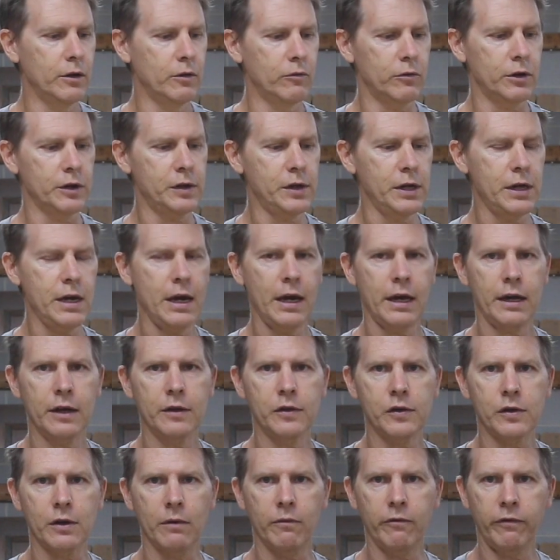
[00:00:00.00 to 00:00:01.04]
was he
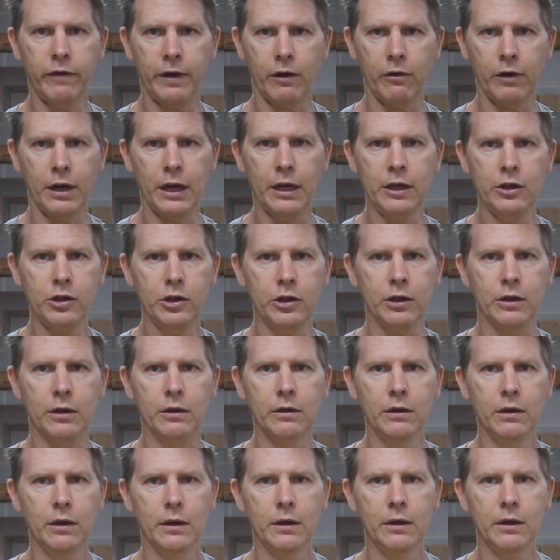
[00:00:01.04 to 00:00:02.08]
had some
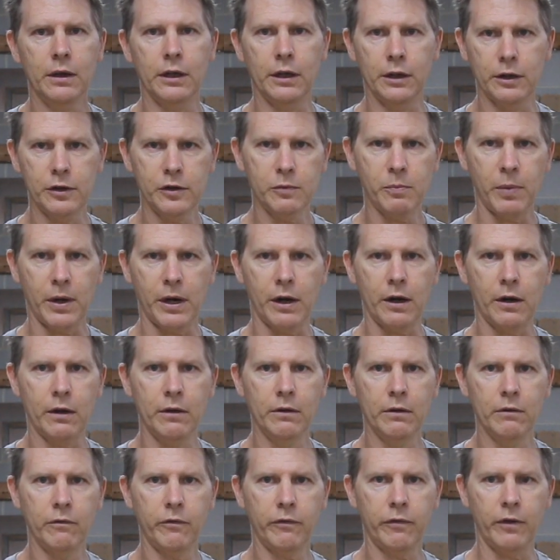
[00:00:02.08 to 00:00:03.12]
foundation in his
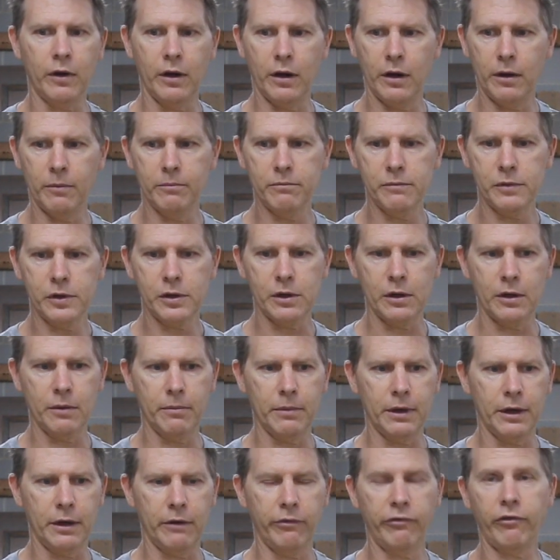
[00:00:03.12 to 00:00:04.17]
barn from
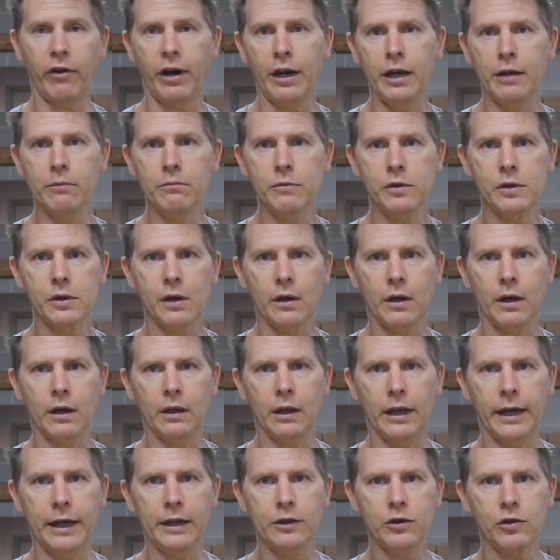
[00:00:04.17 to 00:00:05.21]
some frames,
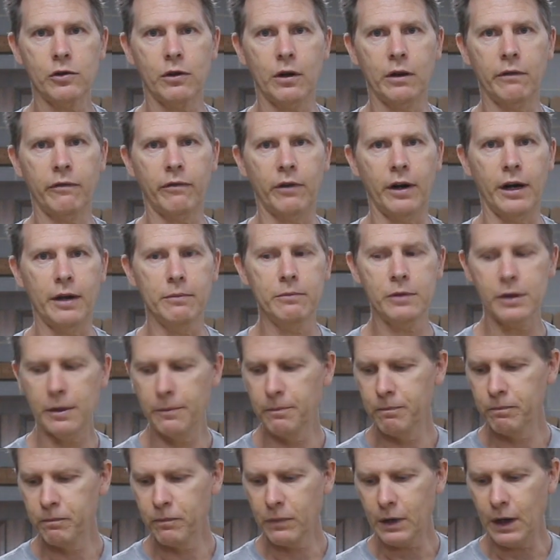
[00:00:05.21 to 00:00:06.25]
Langstroth frames,
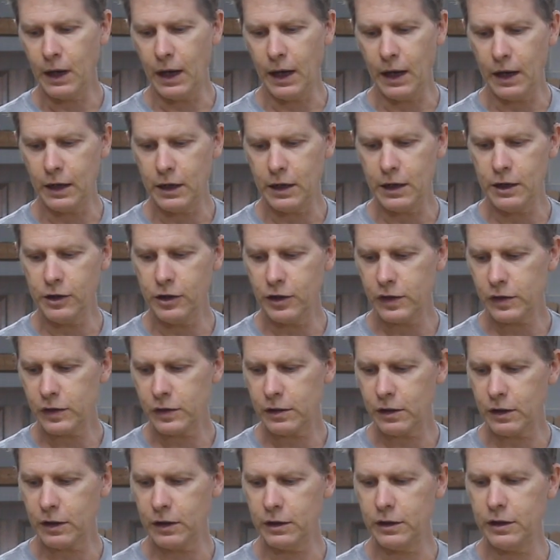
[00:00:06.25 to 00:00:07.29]
and he
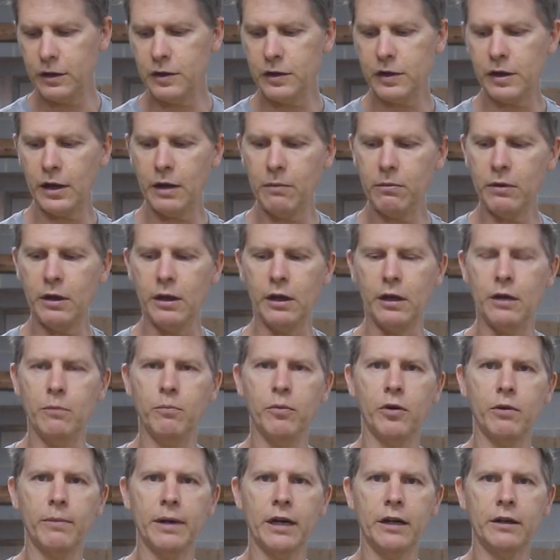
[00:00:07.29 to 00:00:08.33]
just did the same thing. He
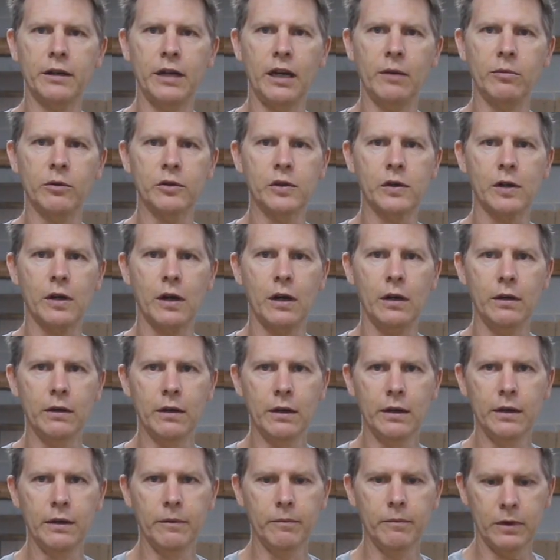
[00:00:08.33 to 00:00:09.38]
put them on a table saw,
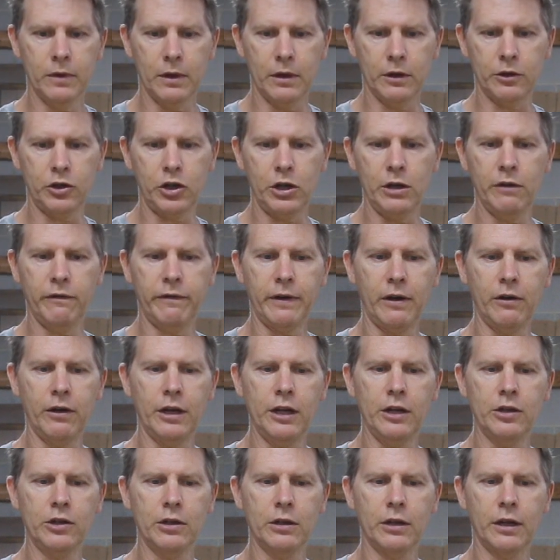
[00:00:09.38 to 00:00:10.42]
a sheet of
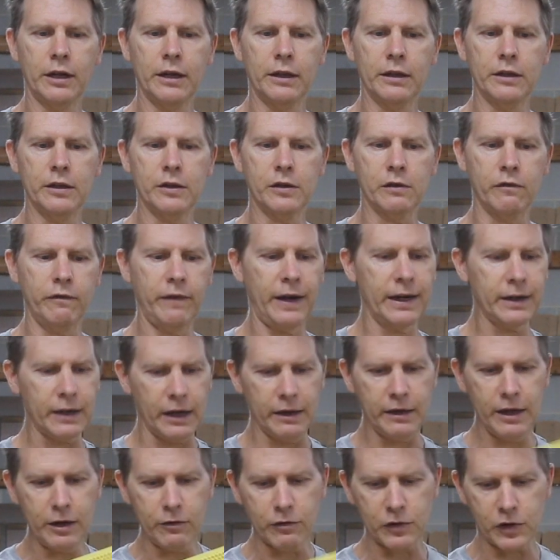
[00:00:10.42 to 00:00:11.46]
foundation like this. In fact,
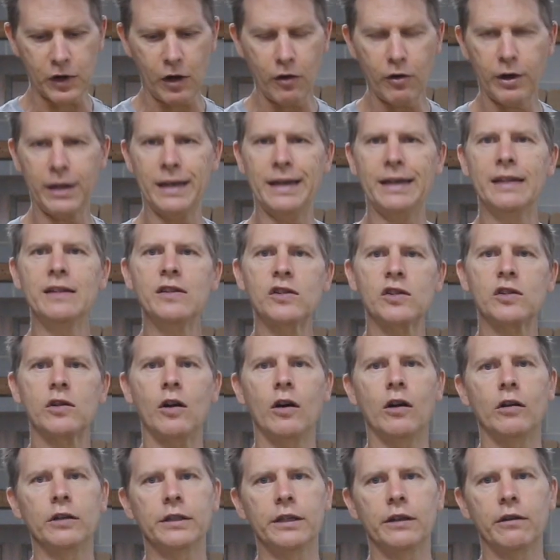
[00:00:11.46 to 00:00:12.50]
I think it was already
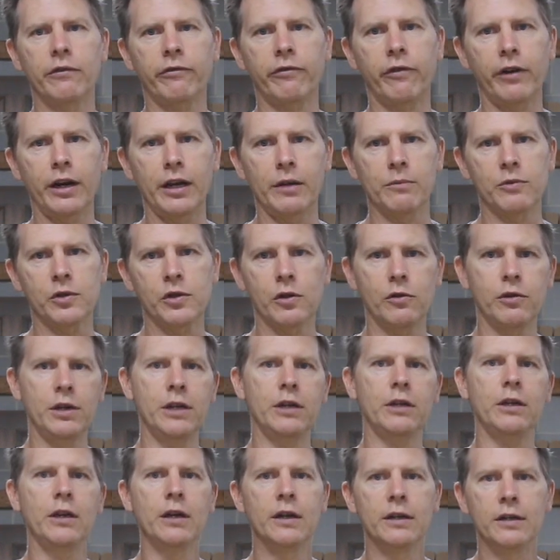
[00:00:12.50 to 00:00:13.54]
installed in the frame. So
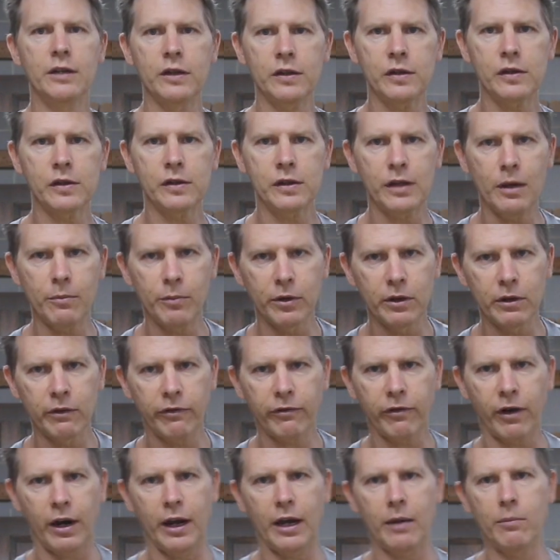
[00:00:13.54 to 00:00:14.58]
he disassembled the
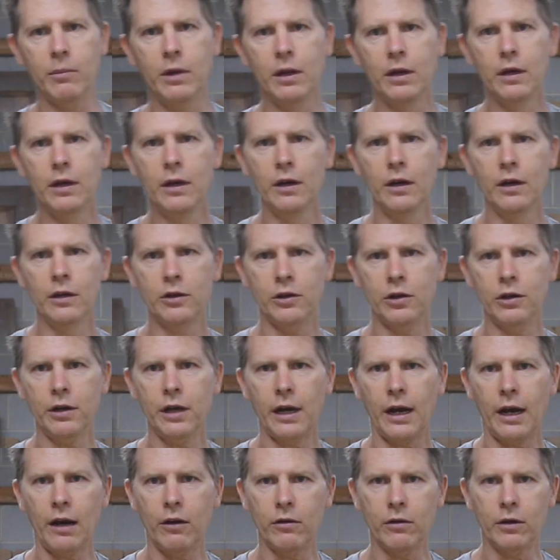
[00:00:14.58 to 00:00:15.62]
frame, took
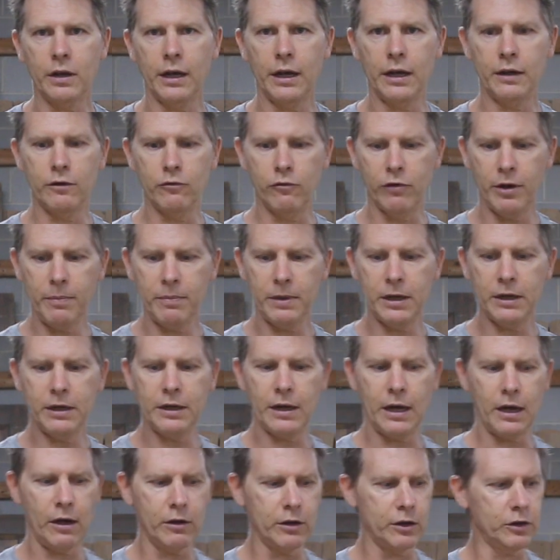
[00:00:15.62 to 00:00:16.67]
it out and ripped it
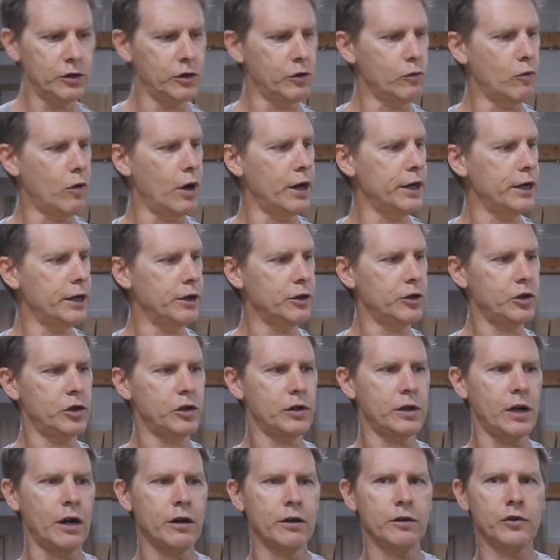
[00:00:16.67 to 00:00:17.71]
down into 1-inch
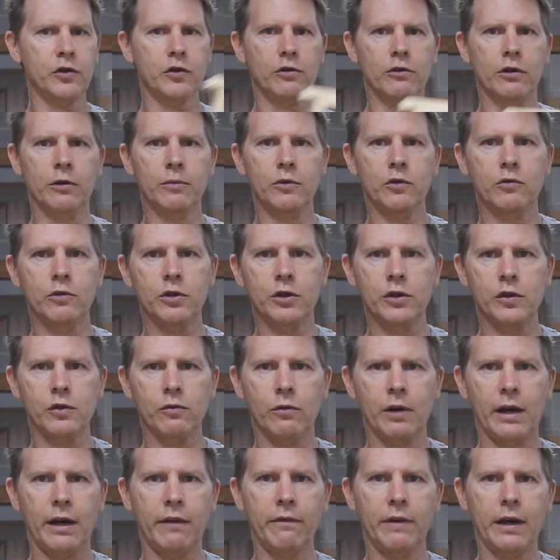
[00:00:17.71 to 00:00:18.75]
starter strips, which is
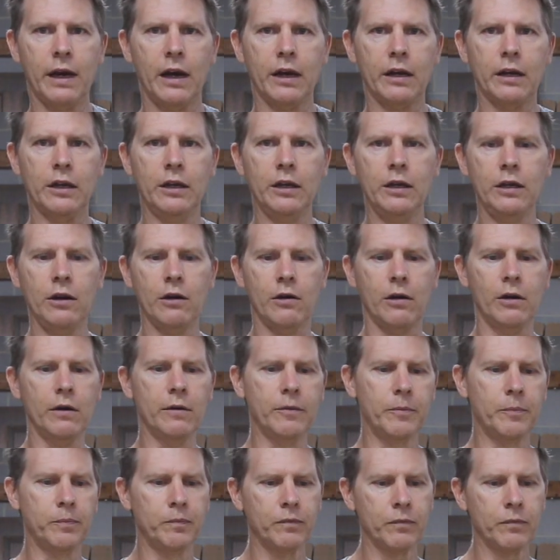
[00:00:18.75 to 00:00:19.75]
what I've got in here.